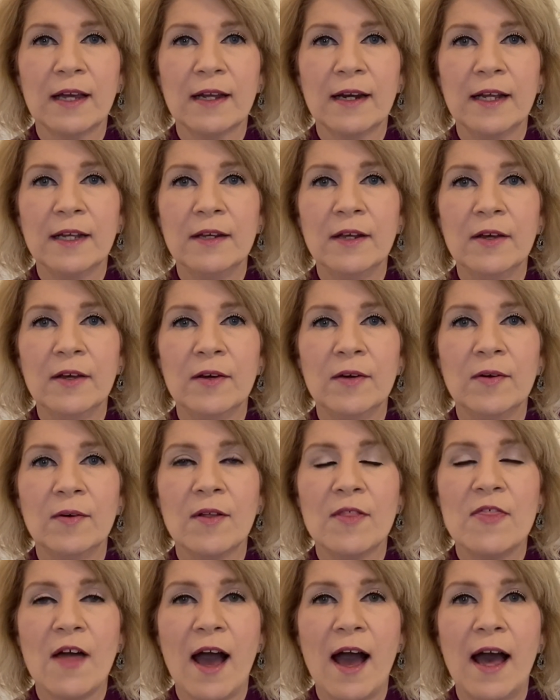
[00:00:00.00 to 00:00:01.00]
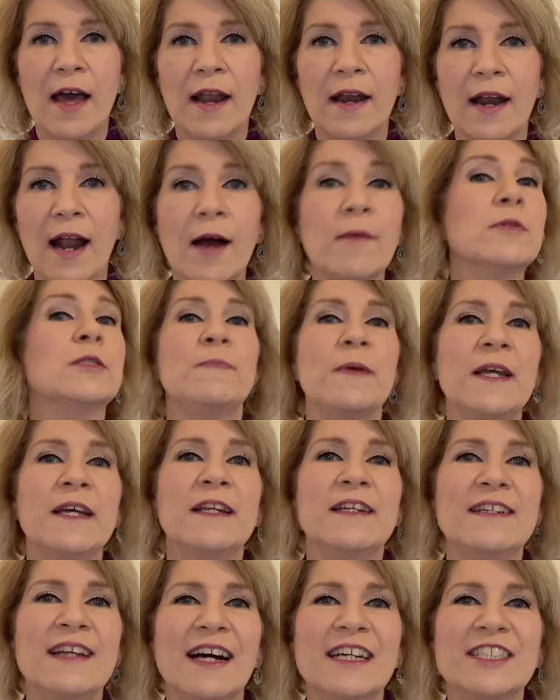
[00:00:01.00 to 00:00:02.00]
and I knew that I was
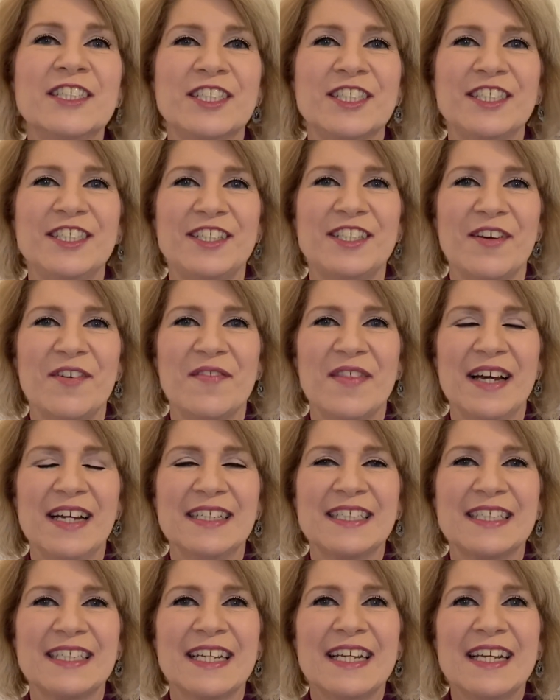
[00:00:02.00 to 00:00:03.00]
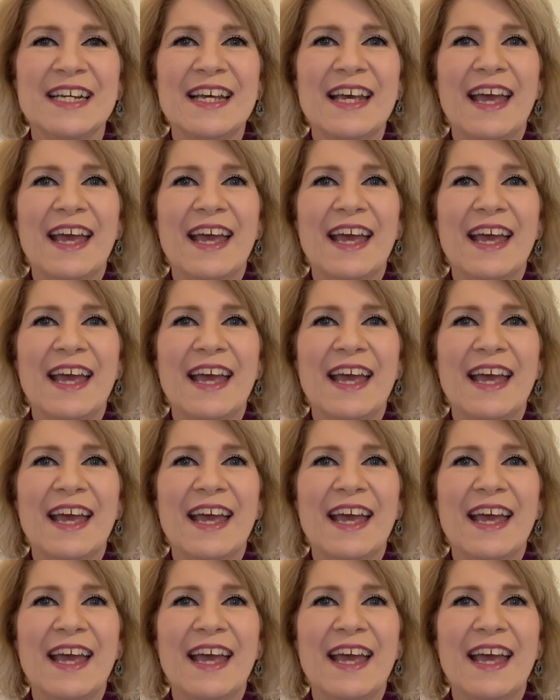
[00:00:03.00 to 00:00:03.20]
being nudged to do this,